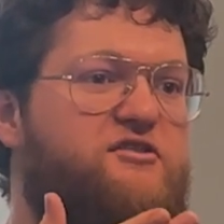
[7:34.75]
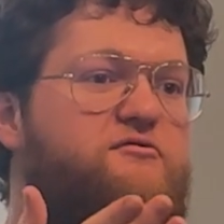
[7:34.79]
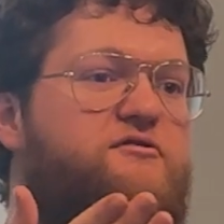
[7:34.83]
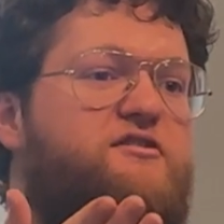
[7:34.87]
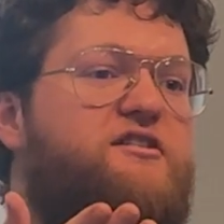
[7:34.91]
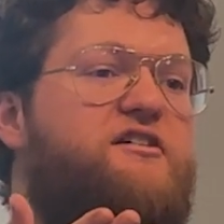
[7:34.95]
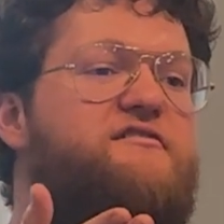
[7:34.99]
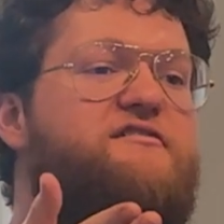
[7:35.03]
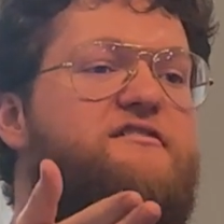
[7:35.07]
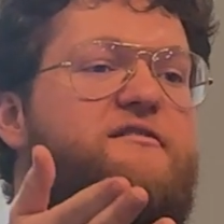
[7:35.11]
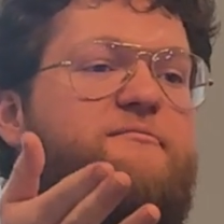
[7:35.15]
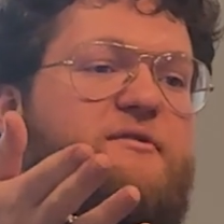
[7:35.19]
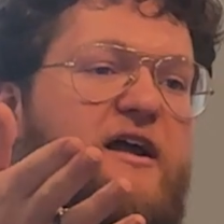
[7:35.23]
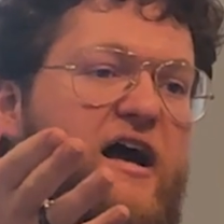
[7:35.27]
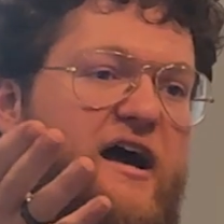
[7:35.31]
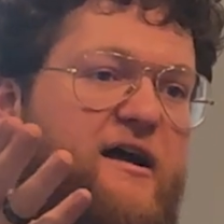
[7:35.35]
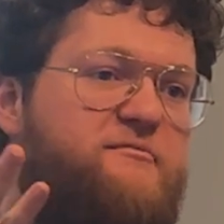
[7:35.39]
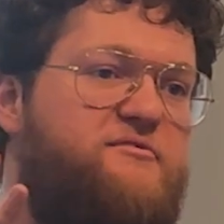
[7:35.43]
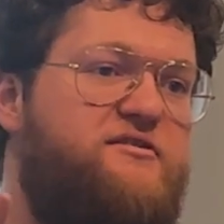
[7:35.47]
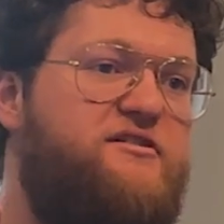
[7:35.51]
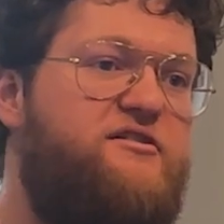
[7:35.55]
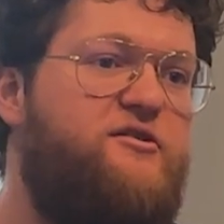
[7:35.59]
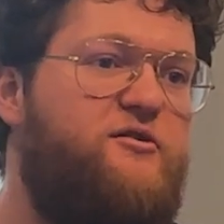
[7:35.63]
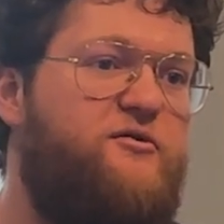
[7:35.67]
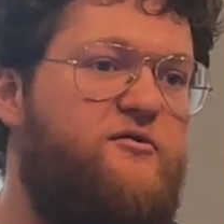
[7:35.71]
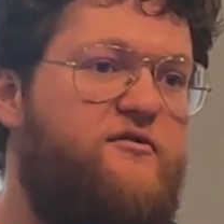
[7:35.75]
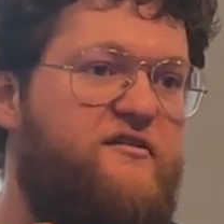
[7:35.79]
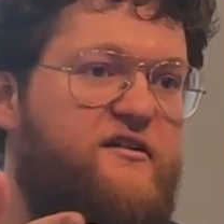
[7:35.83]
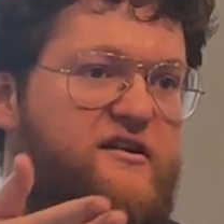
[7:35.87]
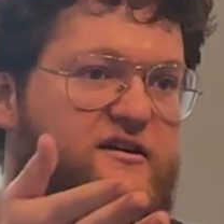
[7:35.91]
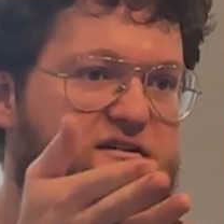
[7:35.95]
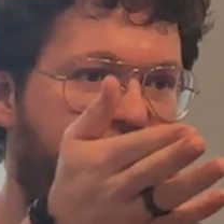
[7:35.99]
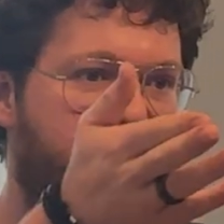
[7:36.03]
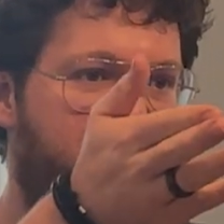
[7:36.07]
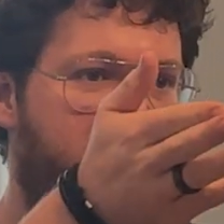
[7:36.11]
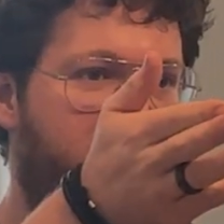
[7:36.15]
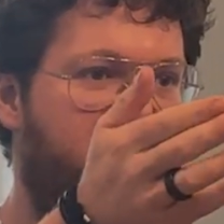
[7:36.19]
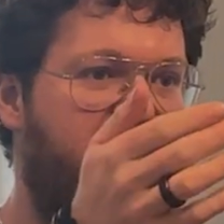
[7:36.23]
There's sometimes, you know,
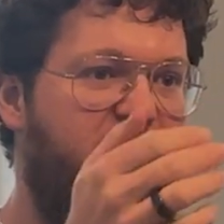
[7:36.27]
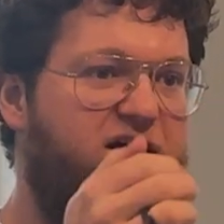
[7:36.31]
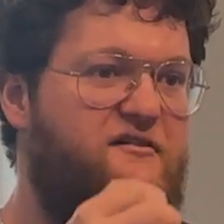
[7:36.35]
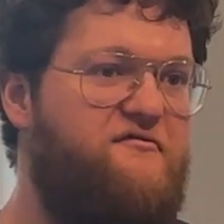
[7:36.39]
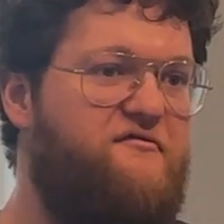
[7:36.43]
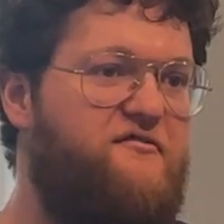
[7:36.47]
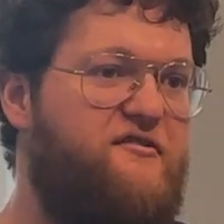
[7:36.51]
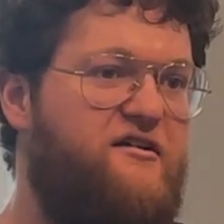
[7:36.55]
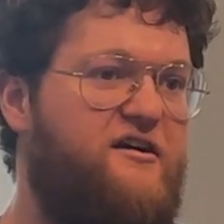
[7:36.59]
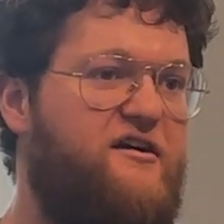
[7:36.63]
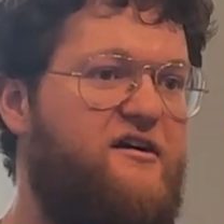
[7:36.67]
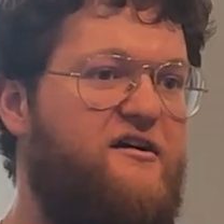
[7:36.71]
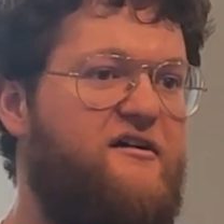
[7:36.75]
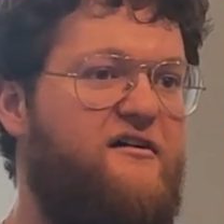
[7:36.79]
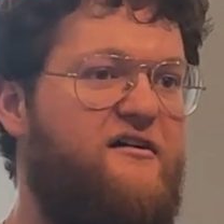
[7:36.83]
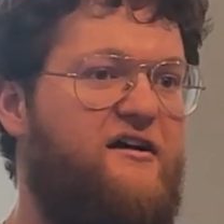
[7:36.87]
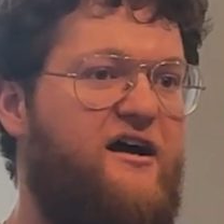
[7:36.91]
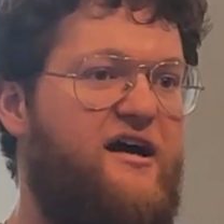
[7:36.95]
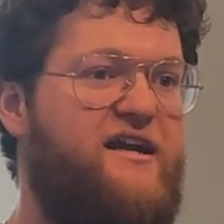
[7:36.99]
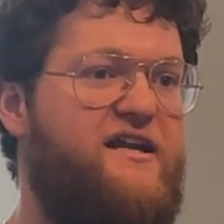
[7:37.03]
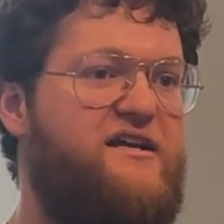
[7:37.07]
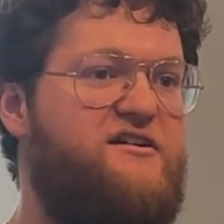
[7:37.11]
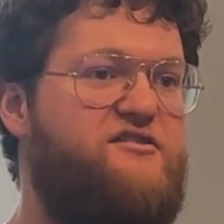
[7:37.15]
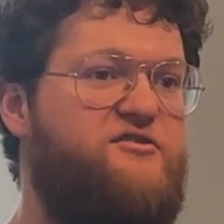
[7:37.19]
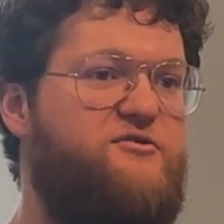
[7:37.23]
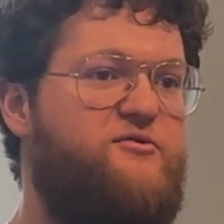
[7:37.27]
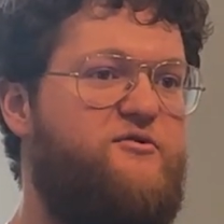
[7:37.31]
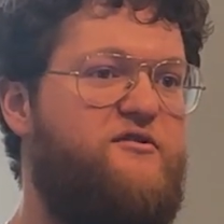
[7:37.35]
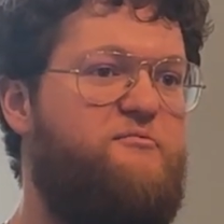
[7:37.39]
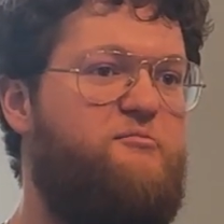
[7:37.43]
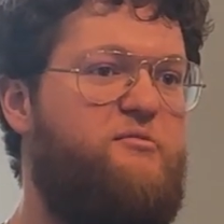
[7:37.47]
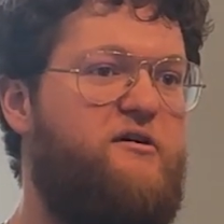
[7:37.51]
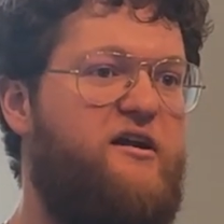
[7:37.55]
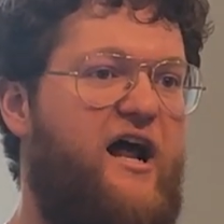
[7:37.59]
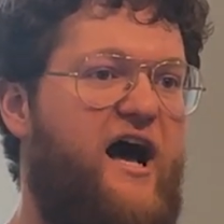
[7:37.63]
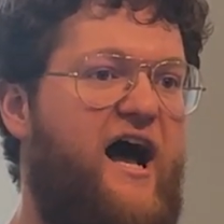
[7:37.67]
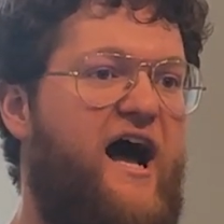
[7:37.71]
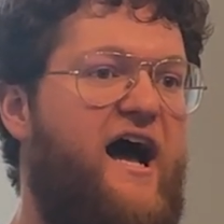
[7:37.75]
things that I have an issue with,
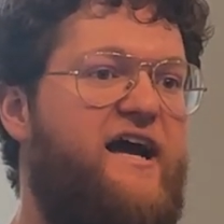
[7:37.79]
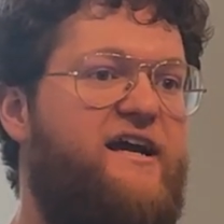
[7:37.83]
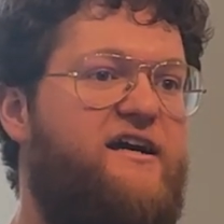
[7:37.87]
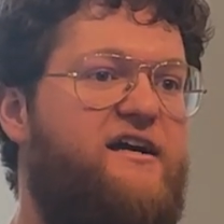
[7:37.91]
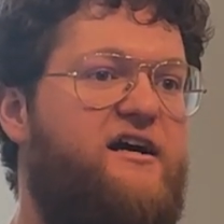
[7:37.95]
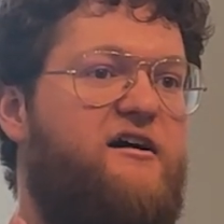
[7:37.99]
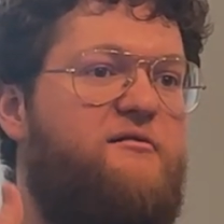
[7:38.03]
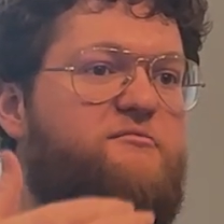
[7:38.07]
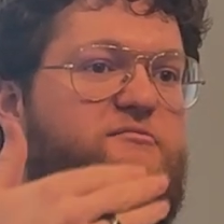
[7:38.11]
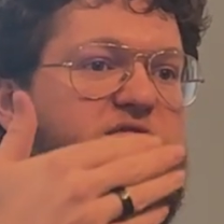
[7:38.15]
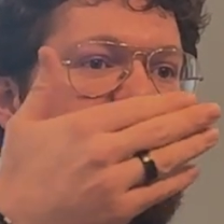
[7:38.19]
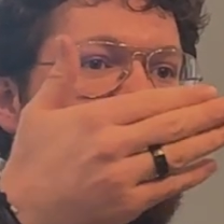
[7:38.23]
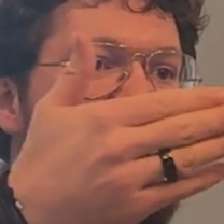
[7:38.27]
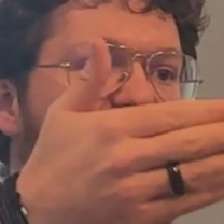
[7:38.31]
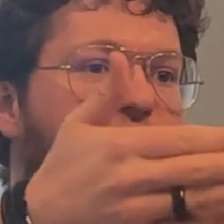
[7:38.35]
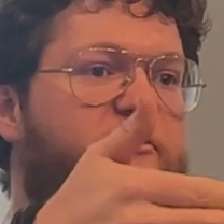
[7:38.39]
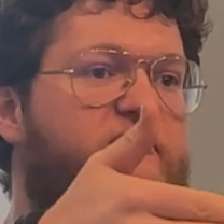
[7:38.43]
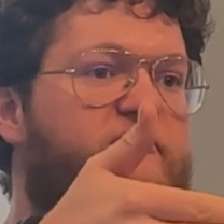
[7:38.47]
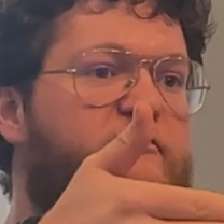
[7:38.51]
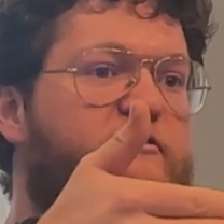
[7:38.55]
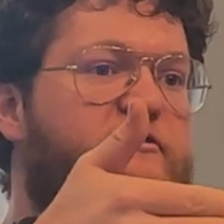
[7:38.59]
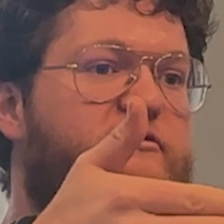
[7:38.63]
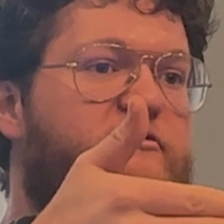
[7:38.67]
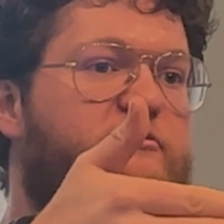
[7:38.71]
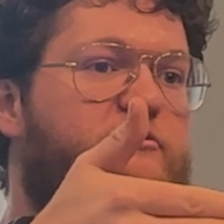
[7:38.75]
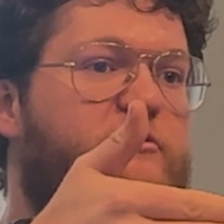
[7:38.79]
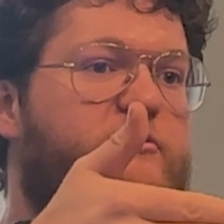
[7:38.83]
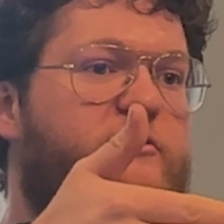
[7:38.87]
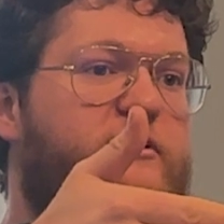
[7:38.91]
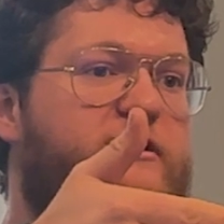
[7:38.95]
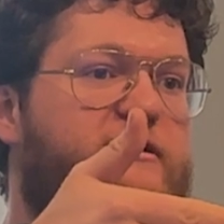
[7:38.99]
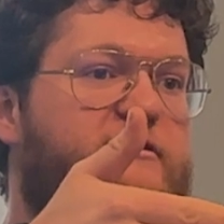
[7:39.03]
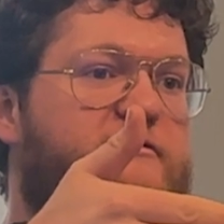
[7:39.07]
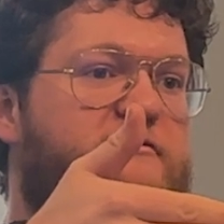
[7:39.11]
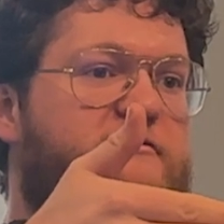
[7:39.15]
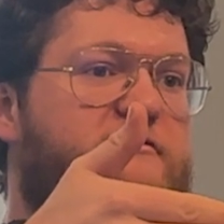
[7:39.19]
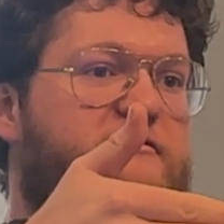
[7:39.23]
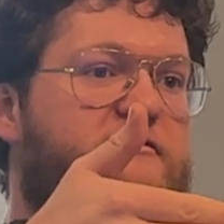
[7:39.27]
but I come see you every 3
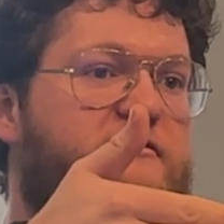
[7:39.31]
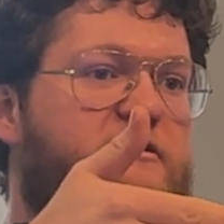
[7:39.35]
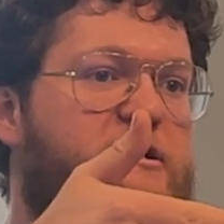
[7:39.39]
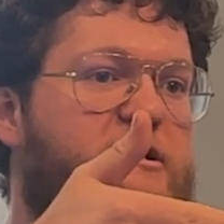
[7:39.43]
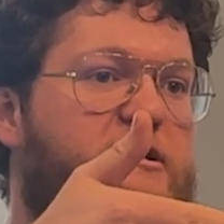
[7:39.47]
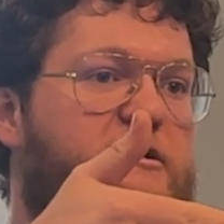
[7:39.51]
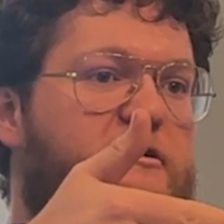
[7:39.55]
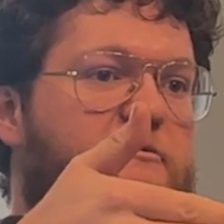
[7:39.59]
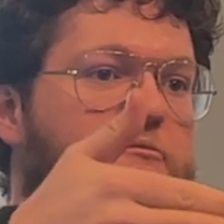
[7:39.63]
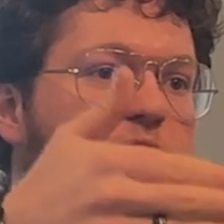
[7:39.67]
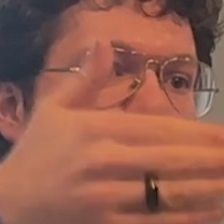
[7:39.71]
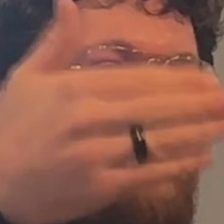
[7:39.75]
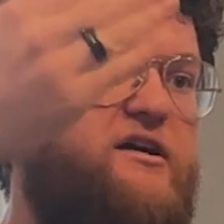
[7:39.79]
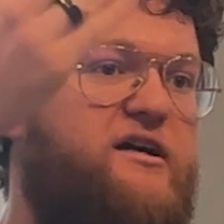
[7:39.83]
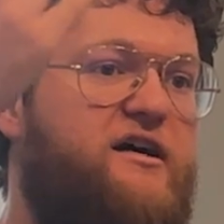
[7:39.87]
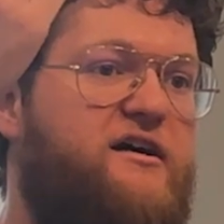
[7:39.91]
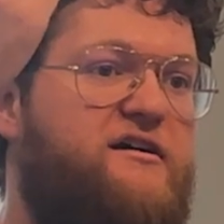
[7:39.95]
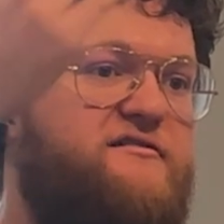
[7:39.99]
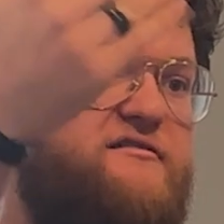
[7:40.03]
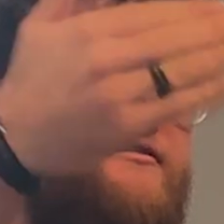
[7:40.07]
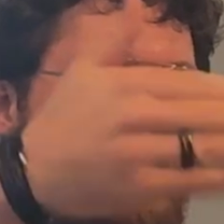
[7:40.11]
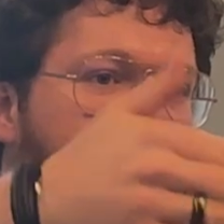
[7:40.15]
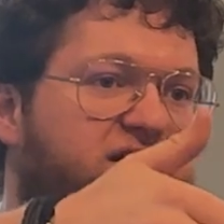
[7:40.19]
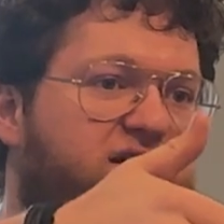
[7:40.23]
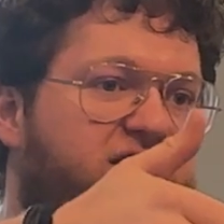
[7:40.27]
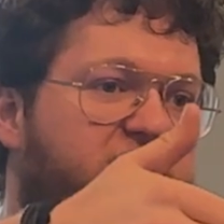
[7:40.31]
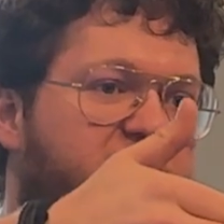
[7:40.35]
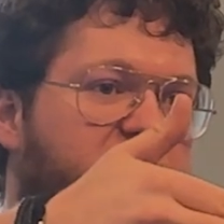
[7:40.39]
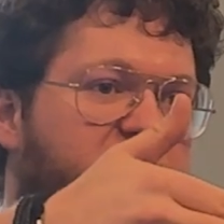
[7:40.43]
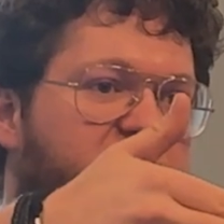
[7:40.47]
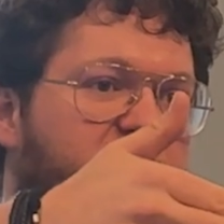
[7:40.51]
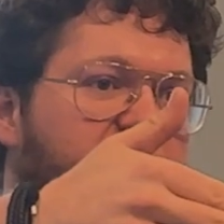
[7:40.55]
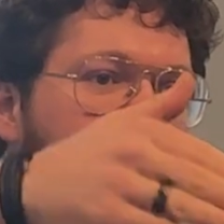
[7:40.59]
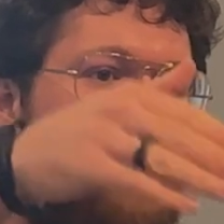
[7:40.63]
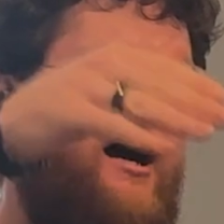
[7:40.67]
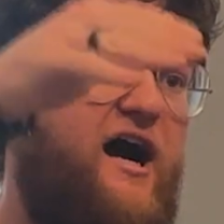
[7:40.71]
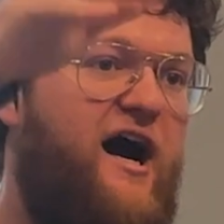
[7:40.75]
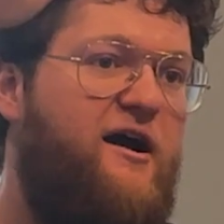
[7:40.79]
weeks because like
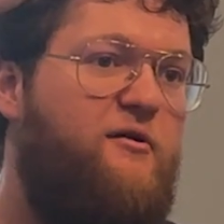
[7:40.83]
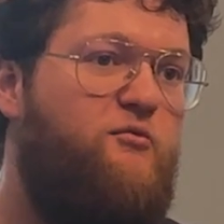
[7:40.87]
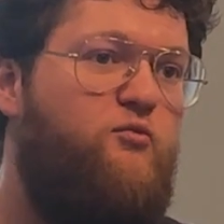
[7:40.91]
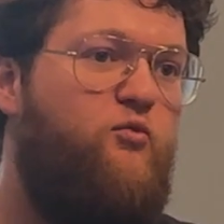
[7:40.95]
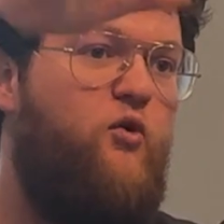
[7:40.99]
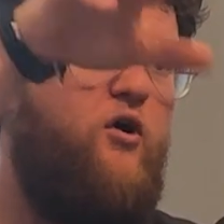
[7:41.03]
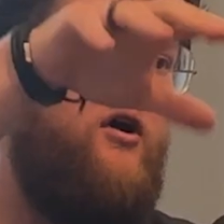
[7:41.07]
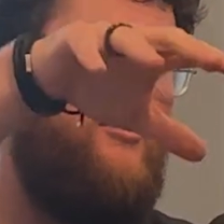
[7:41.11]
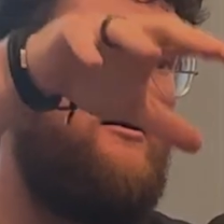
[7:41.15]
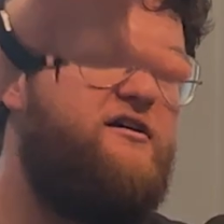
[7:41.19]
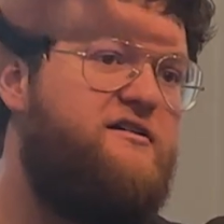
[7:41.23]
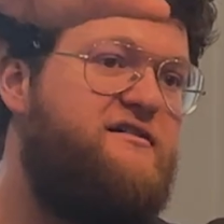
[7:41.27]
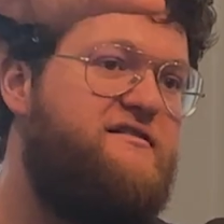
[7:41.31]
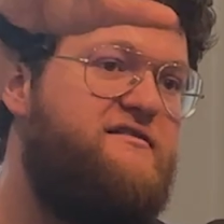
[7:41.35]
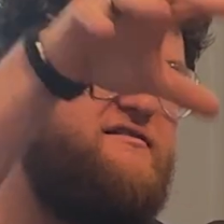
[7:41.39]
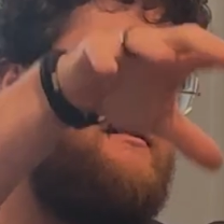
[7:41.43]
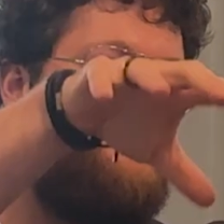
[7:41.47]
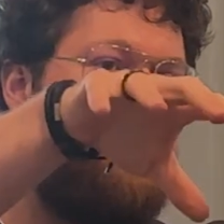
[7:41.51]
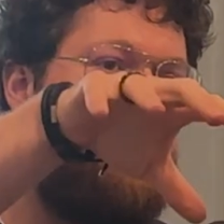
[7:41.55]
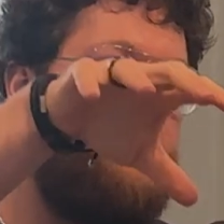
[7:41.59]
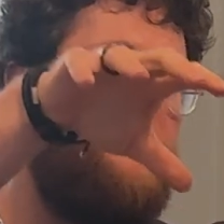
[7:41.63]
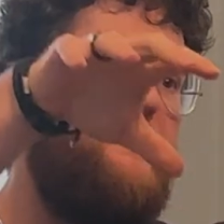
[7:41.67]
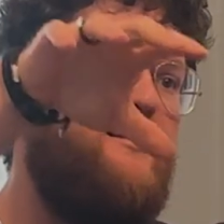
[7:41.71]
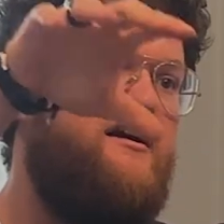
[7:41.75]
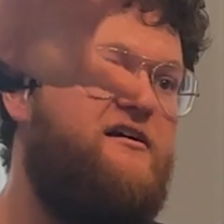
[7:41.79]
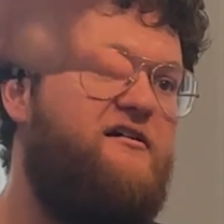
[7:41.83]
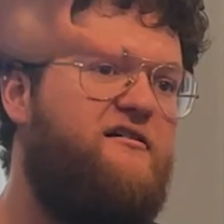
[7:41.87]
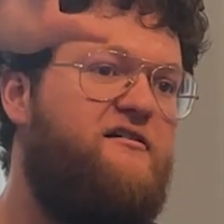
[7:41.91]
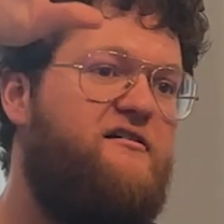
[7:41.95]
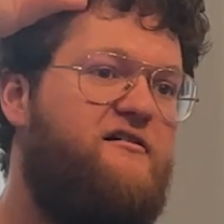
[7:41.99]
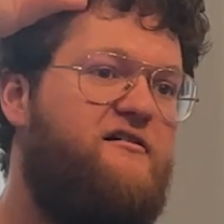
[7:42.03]
I want to stay